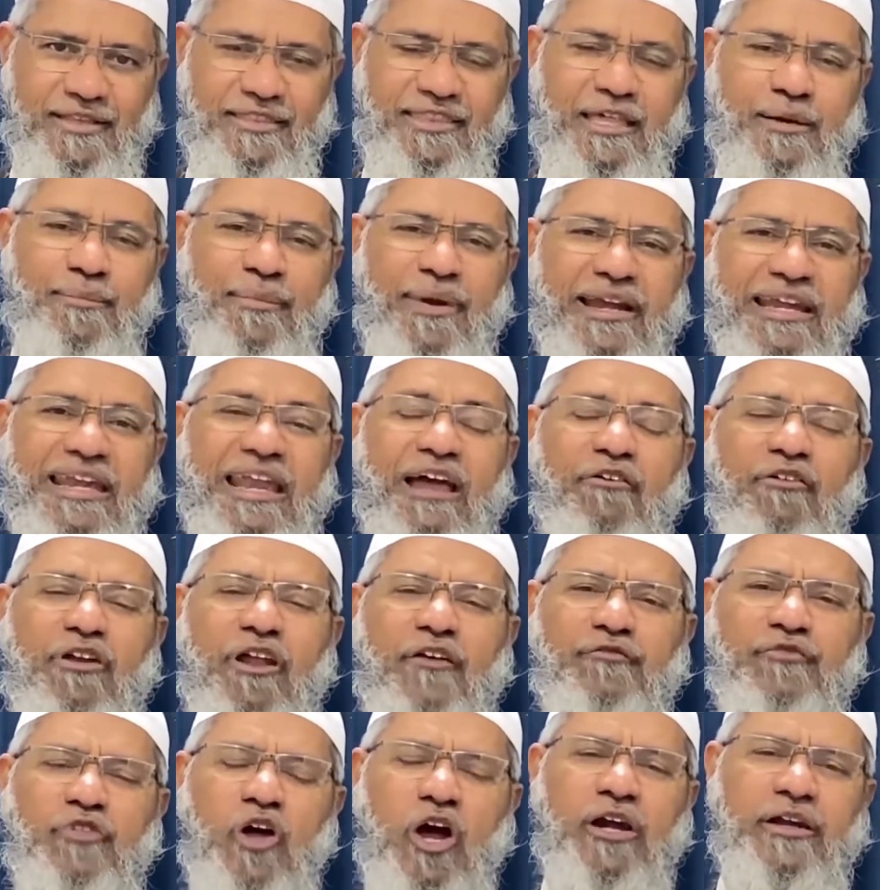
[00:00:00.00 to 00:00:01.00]
They might never
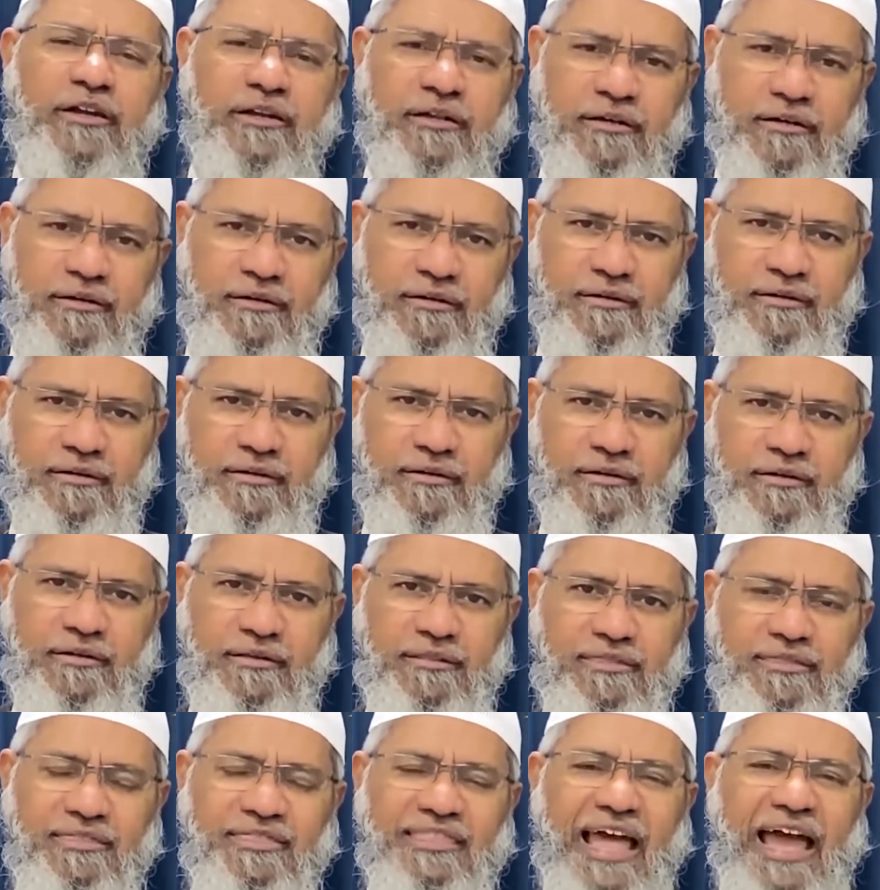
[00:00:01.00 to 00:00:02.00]
have thought
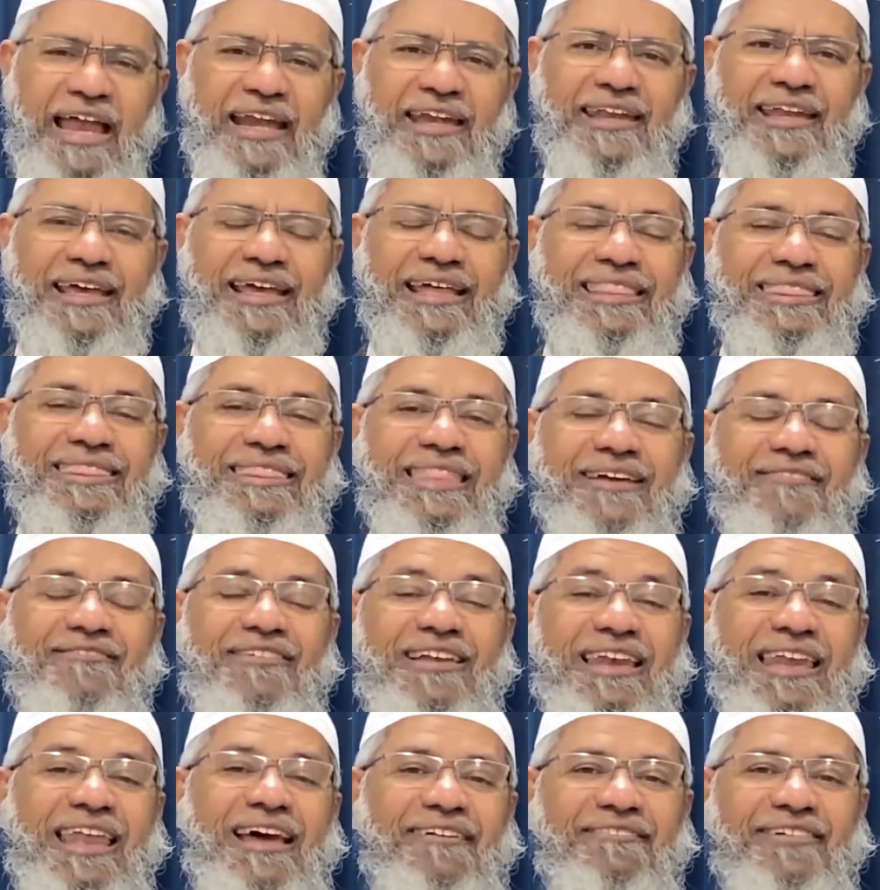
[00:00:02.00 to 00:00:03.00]
that they
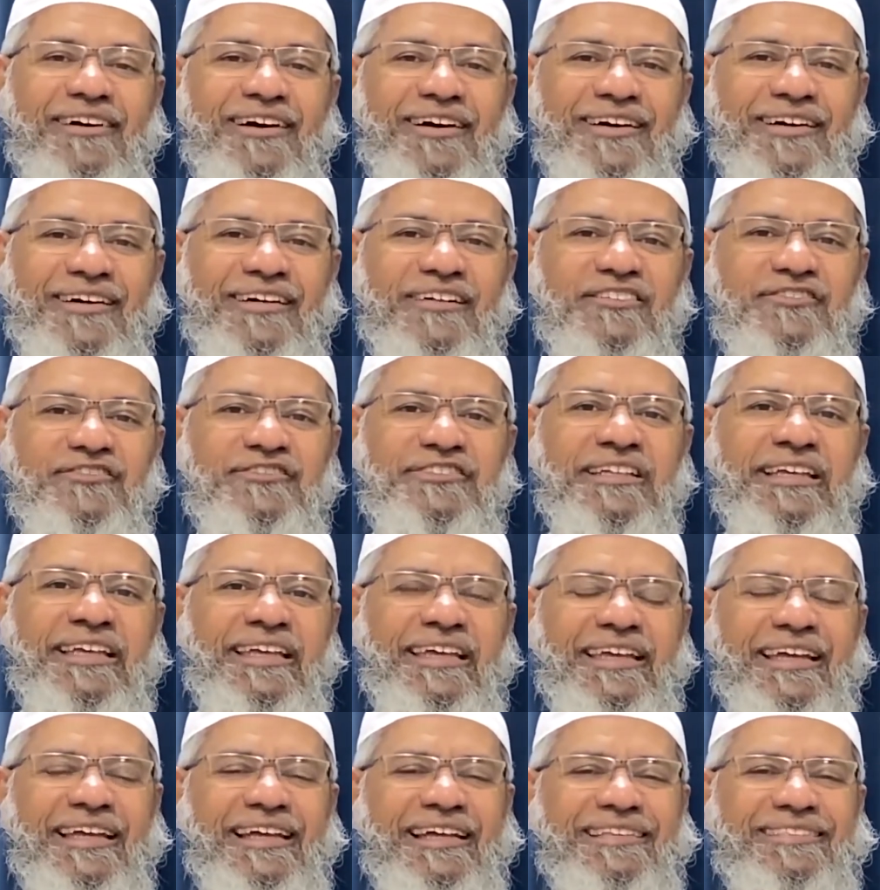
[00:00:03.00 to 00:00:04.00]
will never
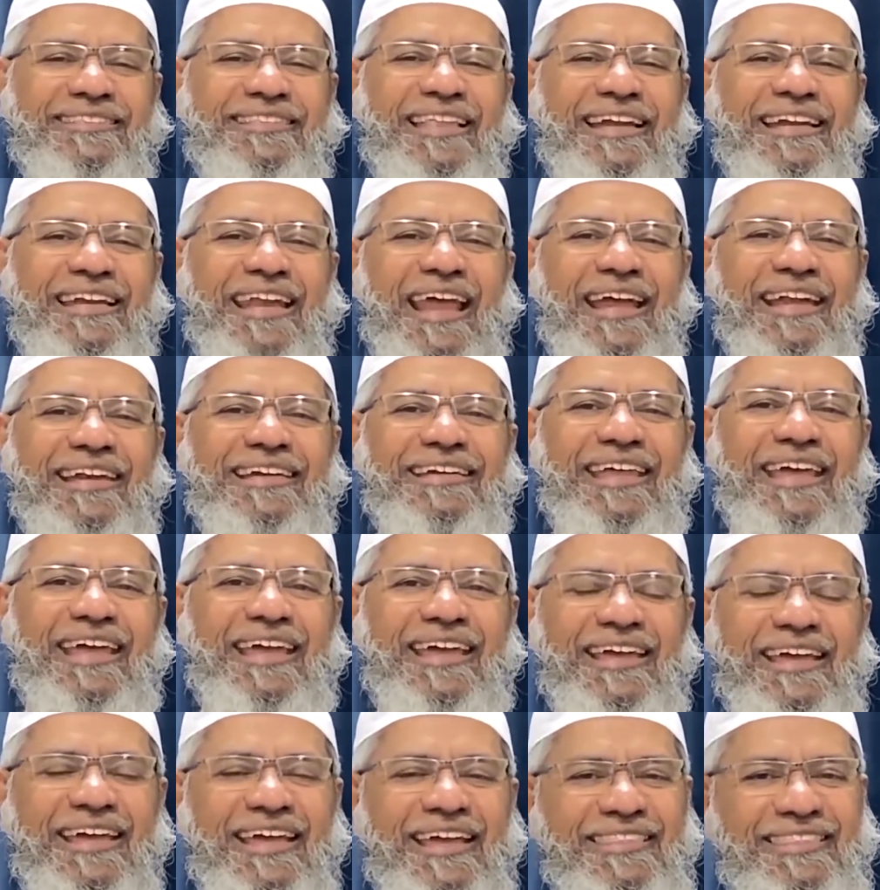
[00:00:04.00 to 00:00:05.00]
see the next
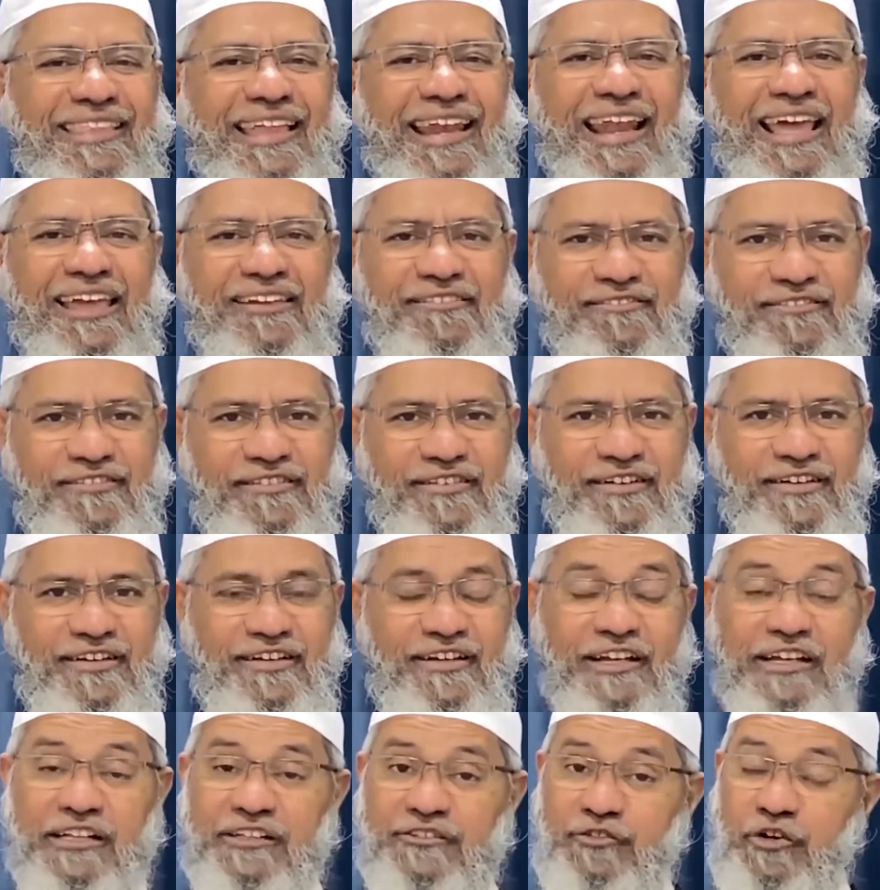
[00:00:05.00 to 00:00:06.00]
day in the life.
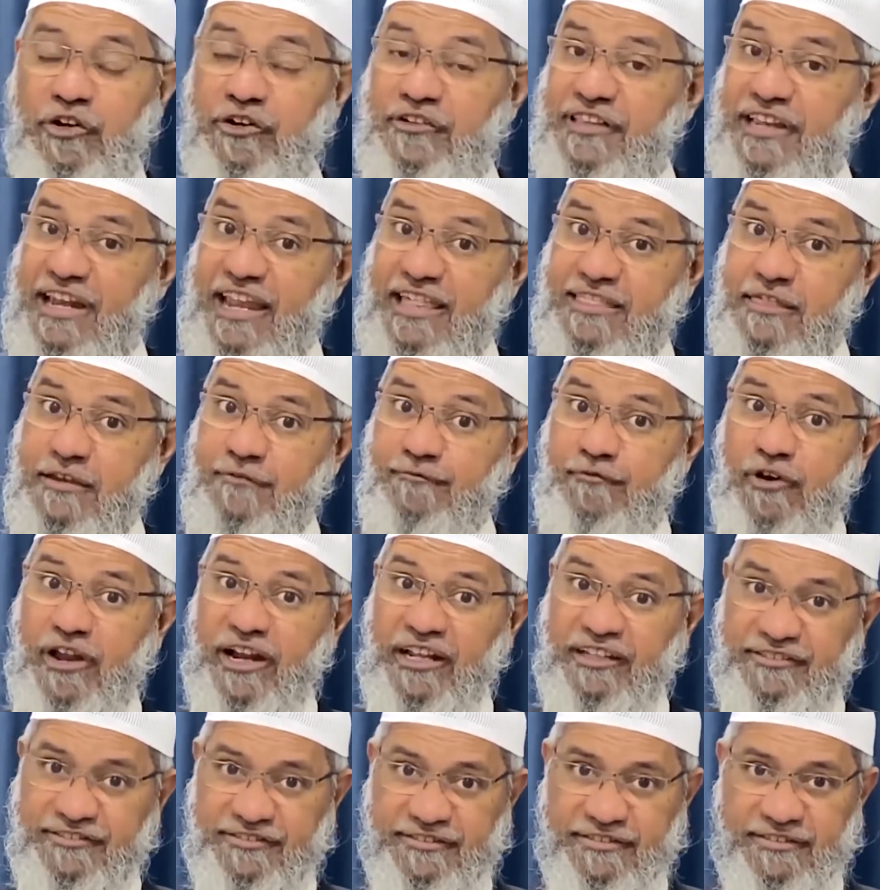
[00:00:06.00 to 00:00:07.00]
So it's a lesson for
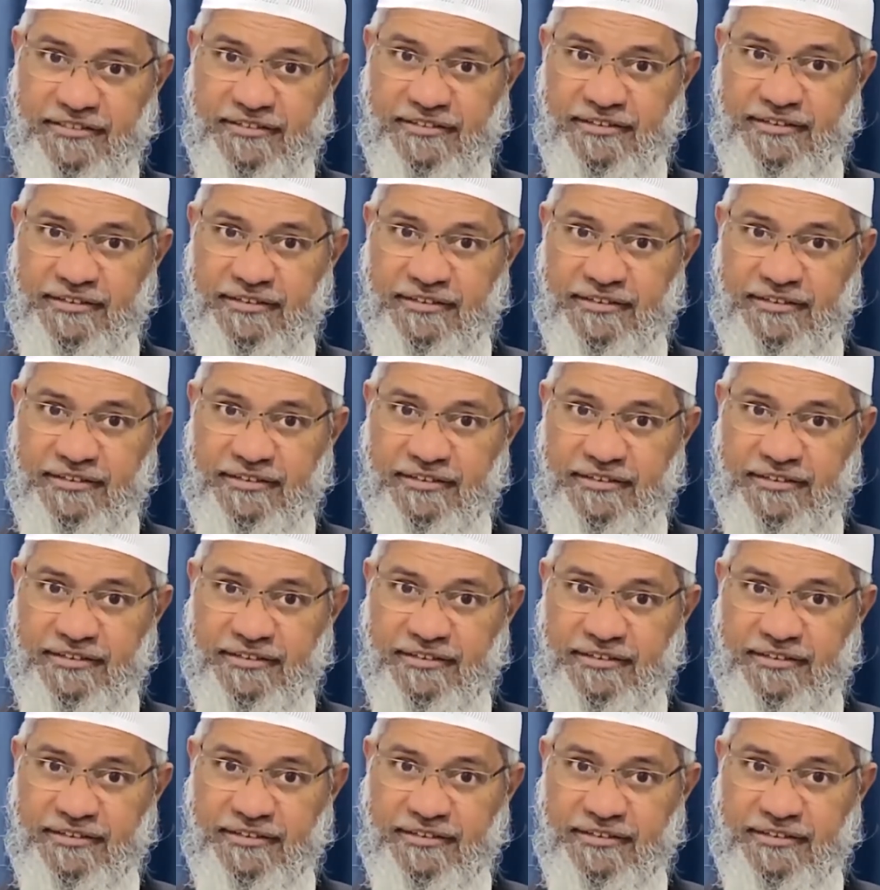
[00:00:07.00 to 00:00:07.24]
us